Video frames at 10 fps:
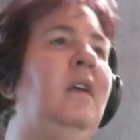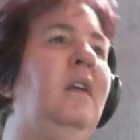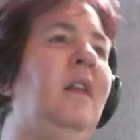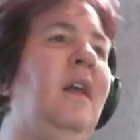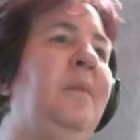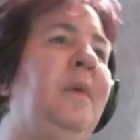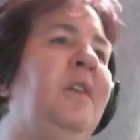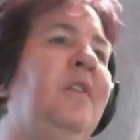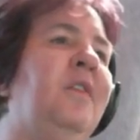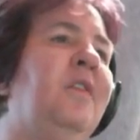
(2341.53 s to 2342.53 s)
That
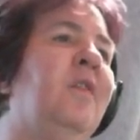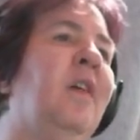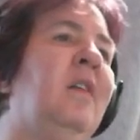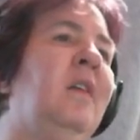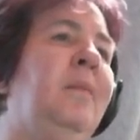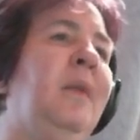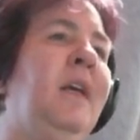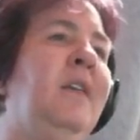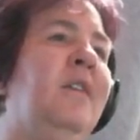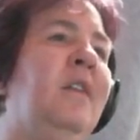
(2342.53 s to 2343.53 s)
piece is correctly
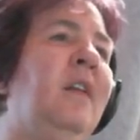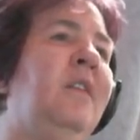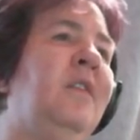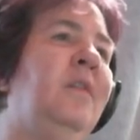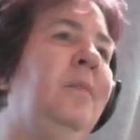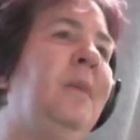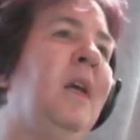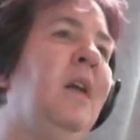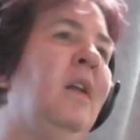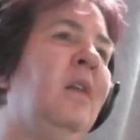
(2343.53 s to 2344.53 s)
placed. Let's pick
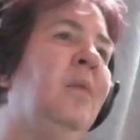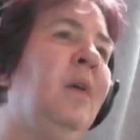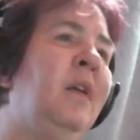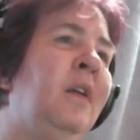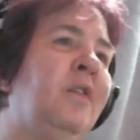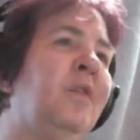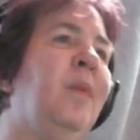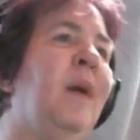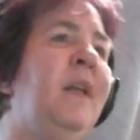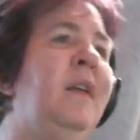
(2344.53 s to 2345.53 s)
another one. Here's a
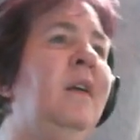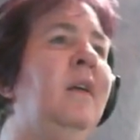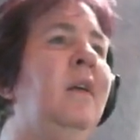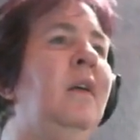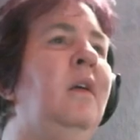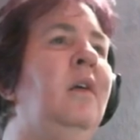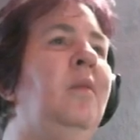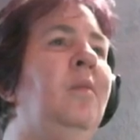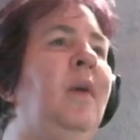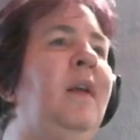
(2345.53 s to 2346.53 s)
red.
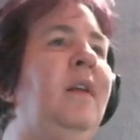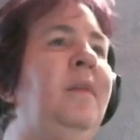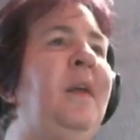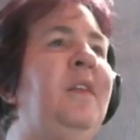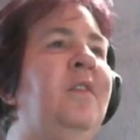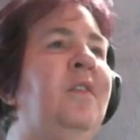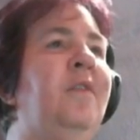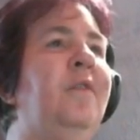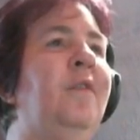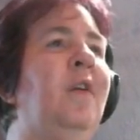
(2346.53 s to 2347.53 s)
Red piece is in
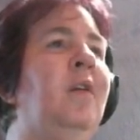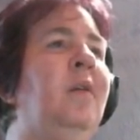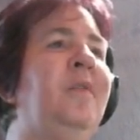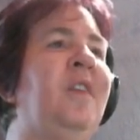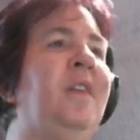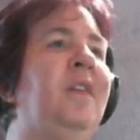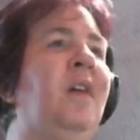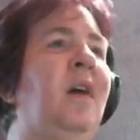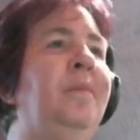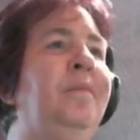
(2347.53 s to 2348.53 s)
front. Oops, at the
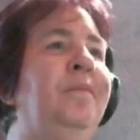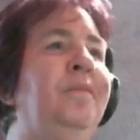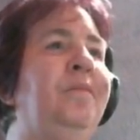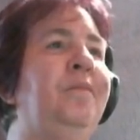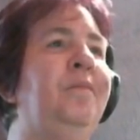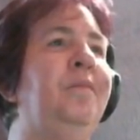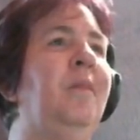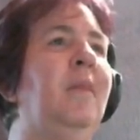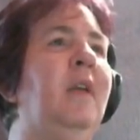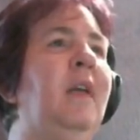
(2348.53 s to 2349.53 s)
top.
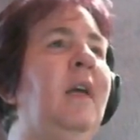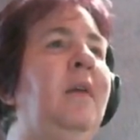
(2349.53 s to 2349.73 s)
Okay.